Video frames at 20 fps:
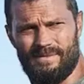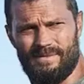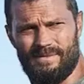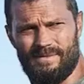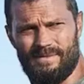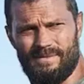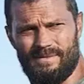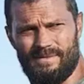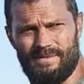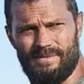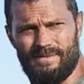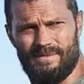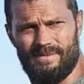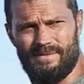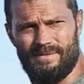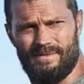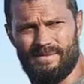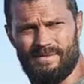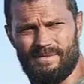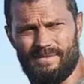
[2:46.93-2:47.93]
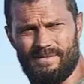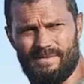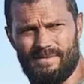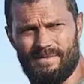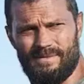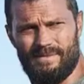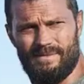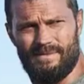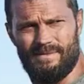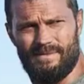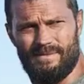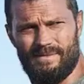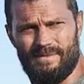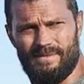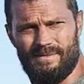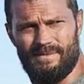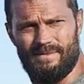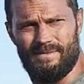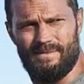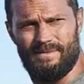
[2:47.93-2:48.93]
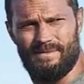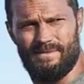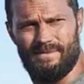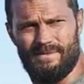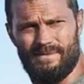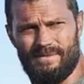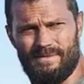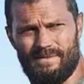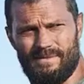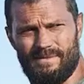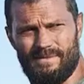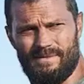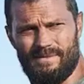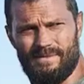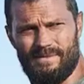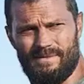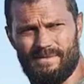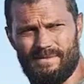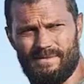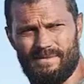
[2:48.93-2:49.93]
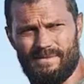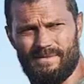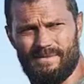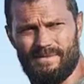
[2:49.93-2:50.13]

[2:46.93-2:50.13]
(silent)